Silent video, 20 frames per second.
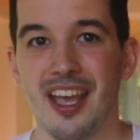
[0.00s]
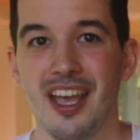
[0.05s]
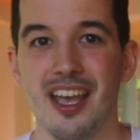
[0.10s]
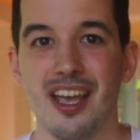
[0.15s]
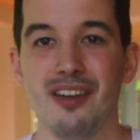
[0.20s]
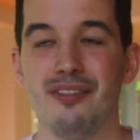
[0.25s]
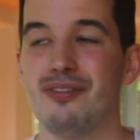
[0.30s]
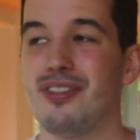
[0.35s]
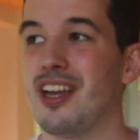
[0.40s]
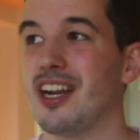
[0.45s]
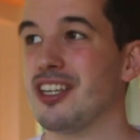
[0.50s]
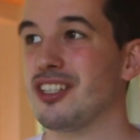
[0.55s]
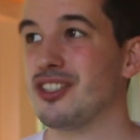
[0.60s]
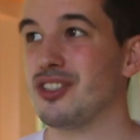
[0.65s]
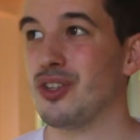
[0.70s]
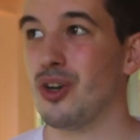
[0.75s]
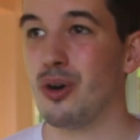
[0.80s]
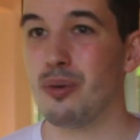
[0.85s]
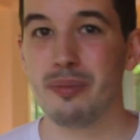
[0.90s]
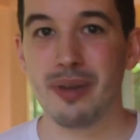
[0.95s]
If there's
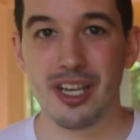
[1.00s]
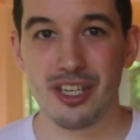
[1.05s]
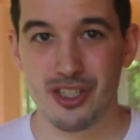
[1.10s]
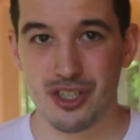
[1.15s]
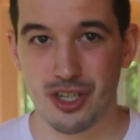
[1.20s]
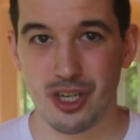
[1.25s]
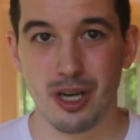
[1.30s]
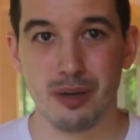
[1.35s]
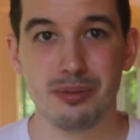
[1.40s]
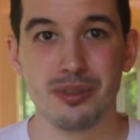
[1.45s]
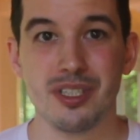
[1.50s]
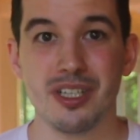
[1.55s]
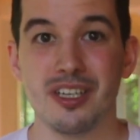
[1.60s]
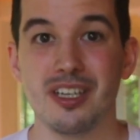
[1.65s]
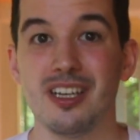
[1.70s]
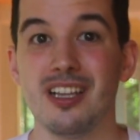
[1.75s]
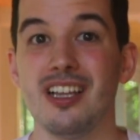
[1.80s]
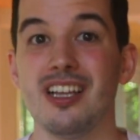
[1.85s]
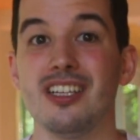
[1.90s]
no major obstacle,